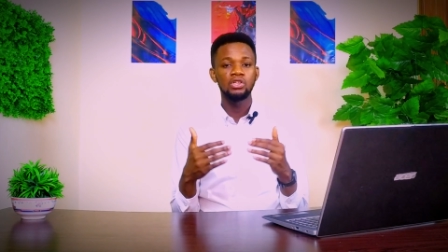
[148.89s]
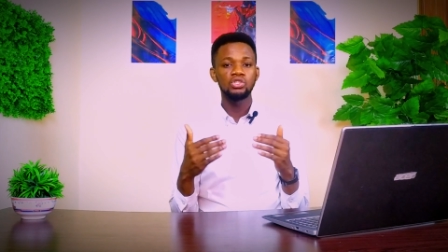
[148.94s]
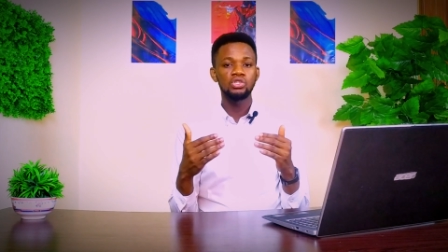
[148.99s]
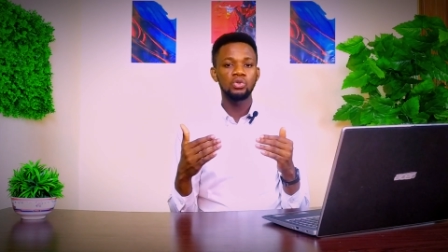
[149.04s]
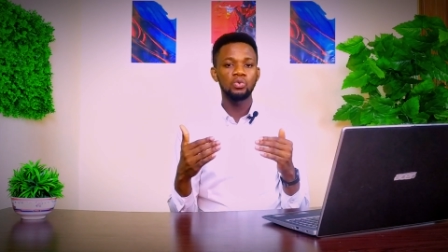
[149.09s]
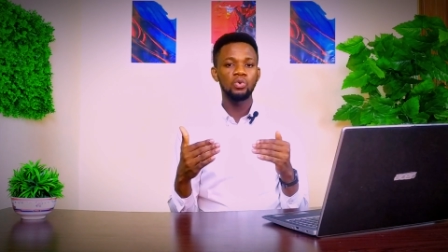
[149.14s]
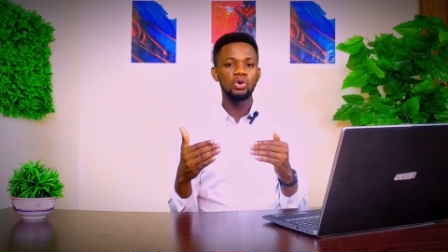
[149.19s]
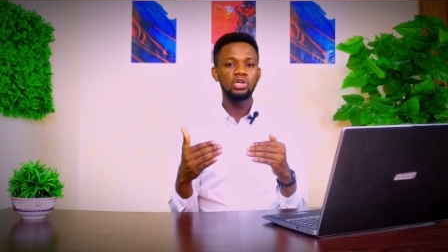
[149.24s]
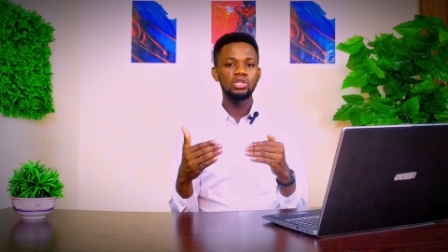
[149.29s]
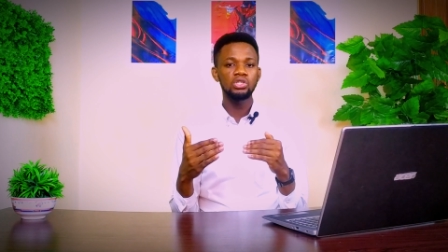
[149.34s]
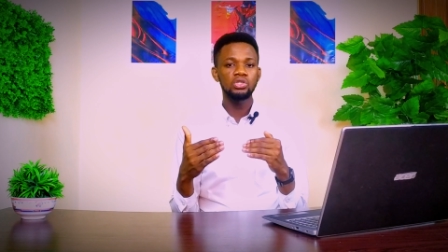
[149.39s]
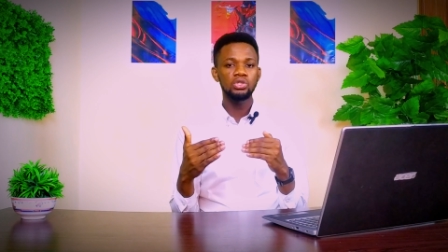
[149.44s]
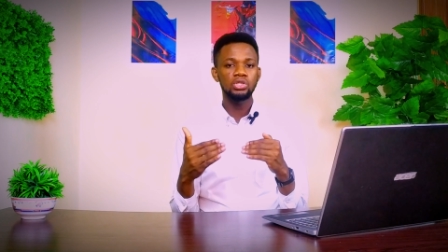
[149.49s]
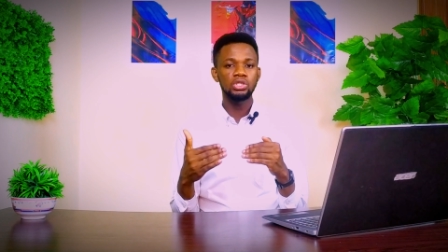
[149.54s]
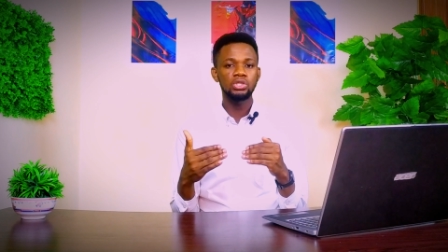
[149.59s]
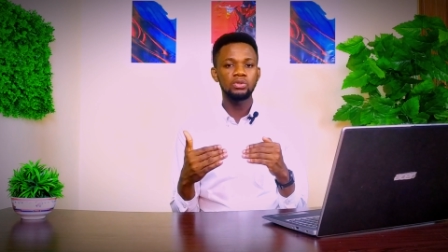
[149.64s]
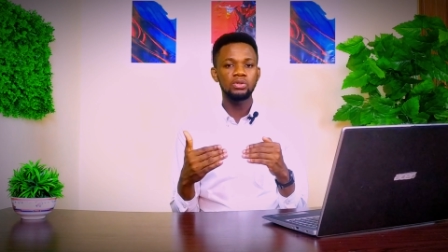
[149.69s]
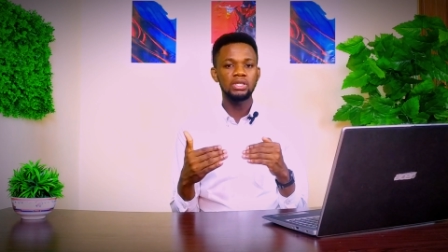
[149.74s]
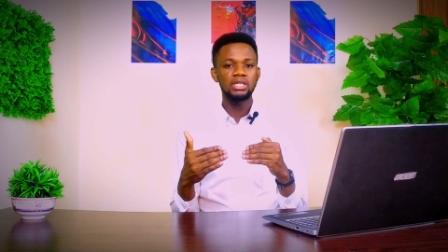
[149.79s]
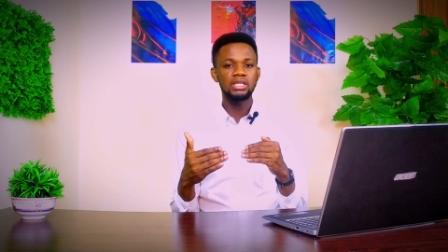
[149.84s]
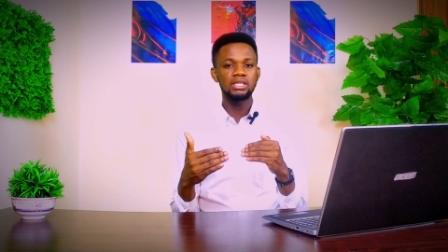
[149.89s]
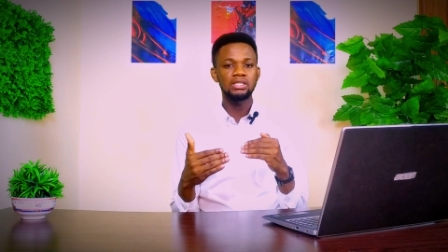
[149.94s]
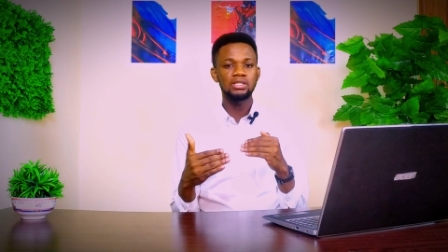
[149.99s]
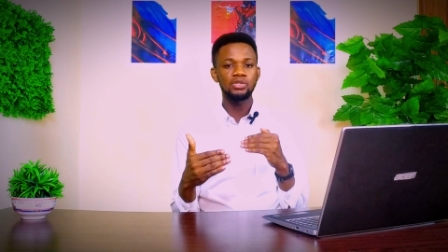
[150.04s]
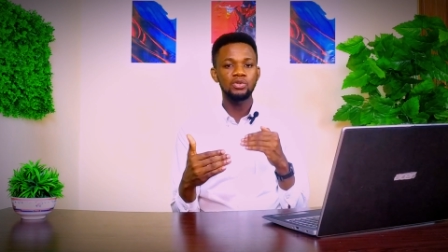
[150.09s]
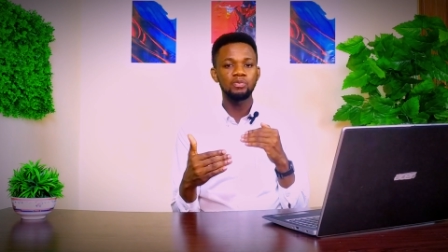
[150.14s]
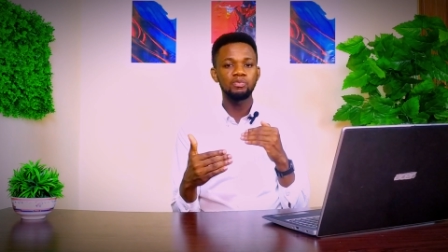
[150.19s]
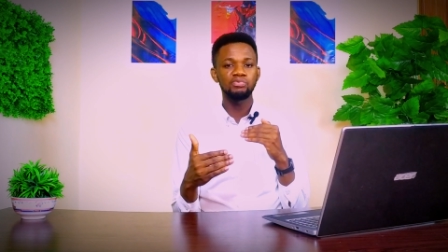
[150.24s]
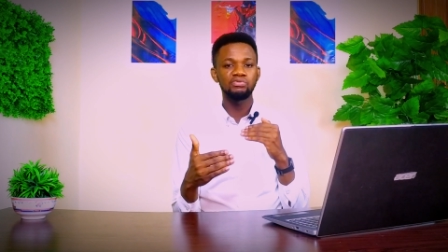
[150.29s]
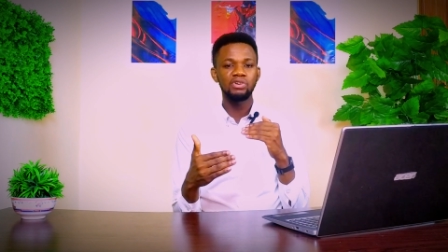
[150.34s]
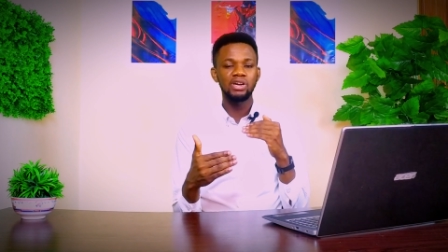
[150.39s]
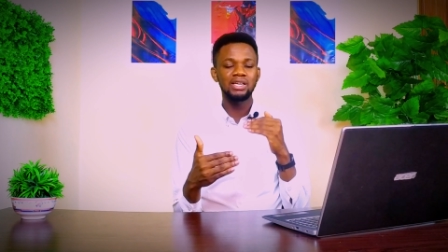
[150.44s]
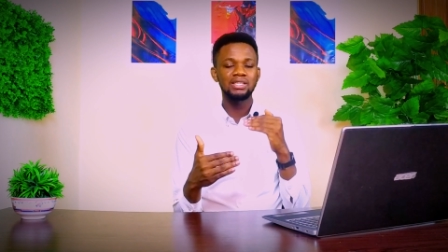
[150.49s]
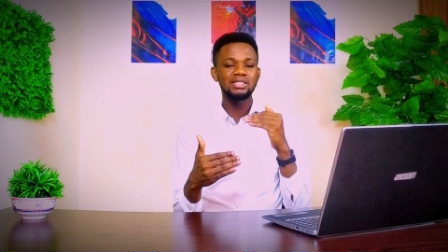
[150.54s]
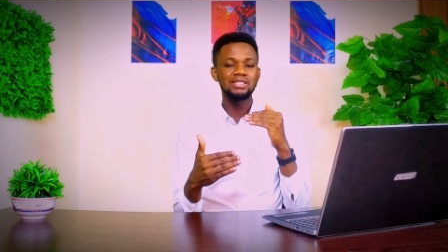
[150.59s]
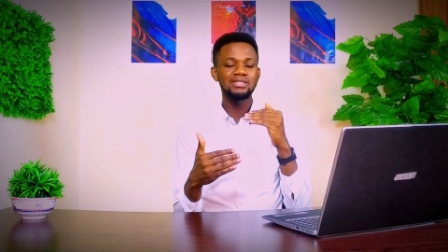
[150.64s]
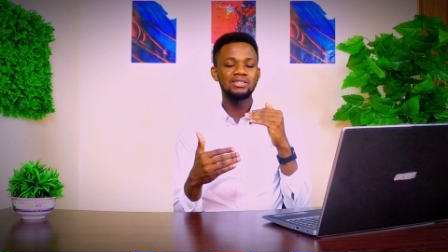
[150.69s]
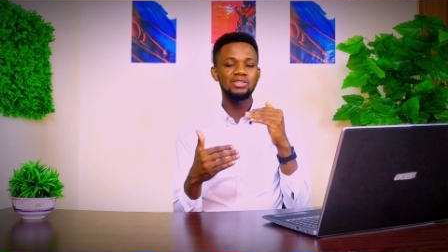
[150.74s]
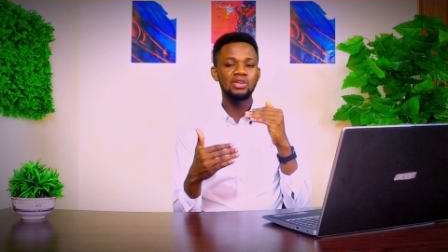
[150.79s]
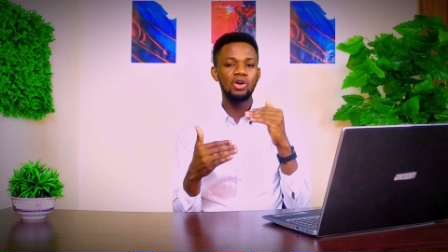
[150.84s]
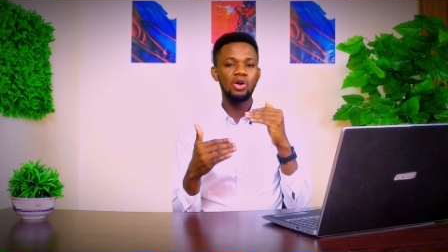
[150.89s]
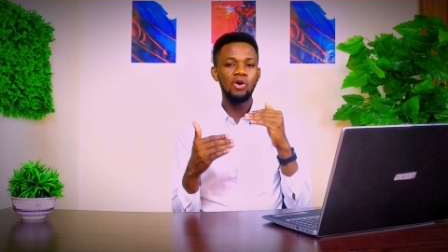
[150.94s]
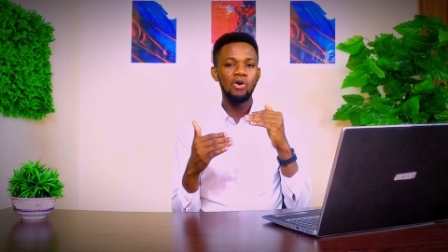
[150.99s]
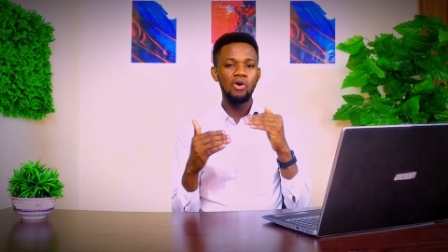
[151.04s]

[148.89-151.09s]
So what you do is you practice